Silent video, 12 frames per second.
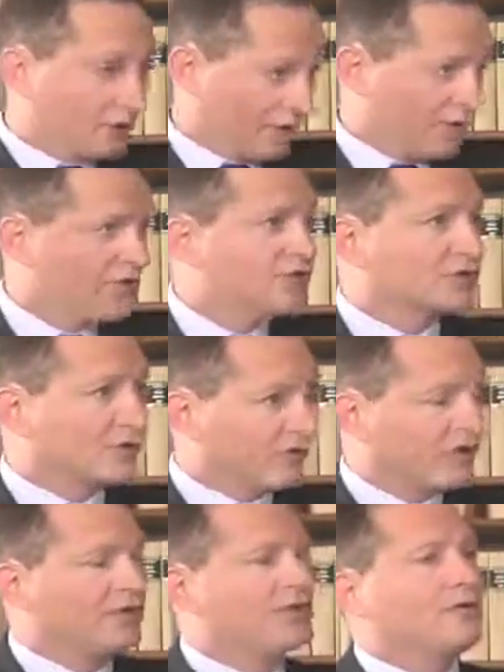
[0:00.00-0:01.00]
A user
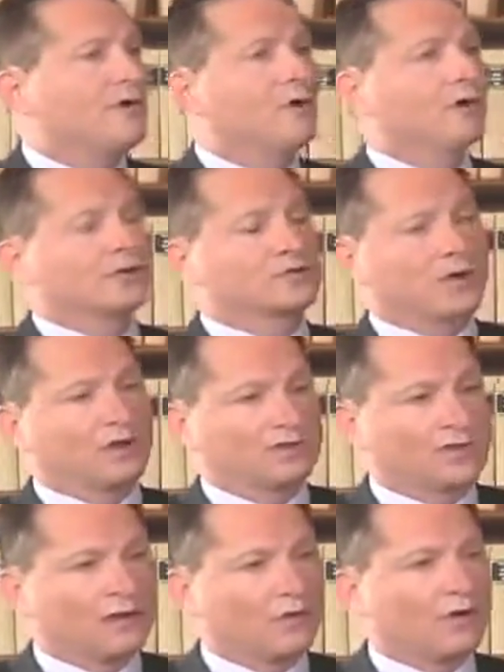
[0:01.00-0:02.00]
fee. You know as well
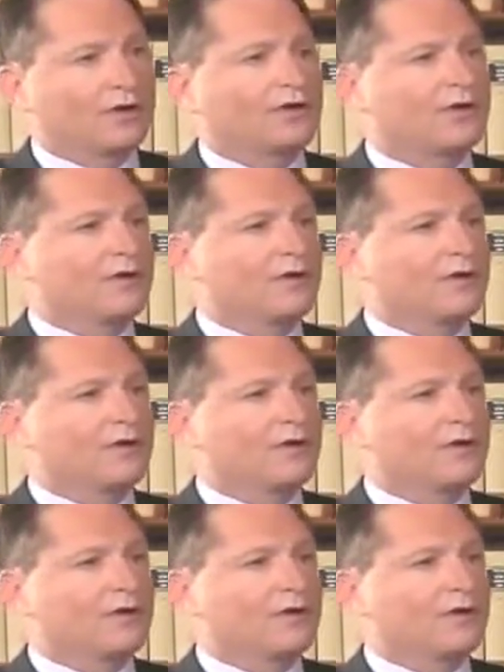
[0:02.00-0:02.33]
as anyone